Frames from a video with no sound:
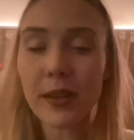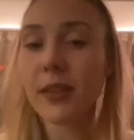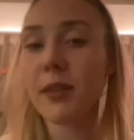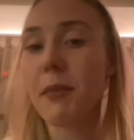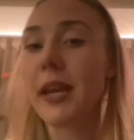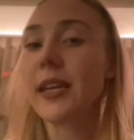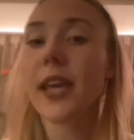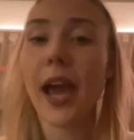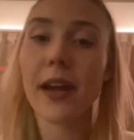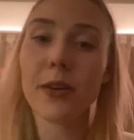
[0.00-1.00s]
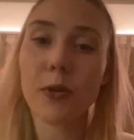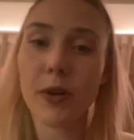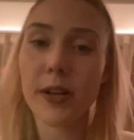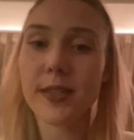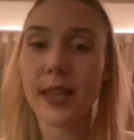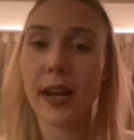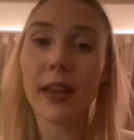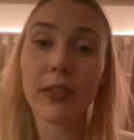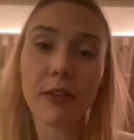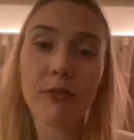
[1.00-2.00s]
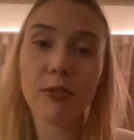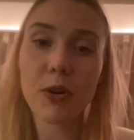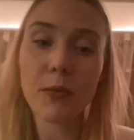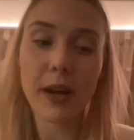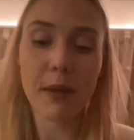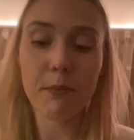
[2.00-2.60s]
the main categories that I look for when I'm